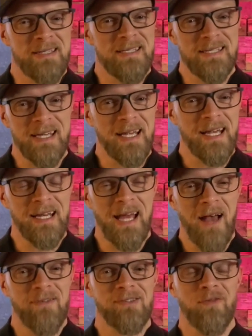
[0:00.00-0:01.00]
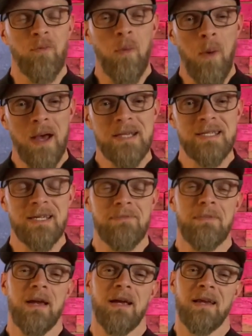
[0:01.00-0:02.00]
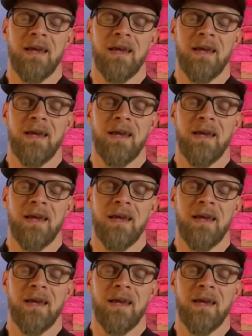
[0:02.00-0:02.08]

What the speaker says: Sticking out, what does he mean?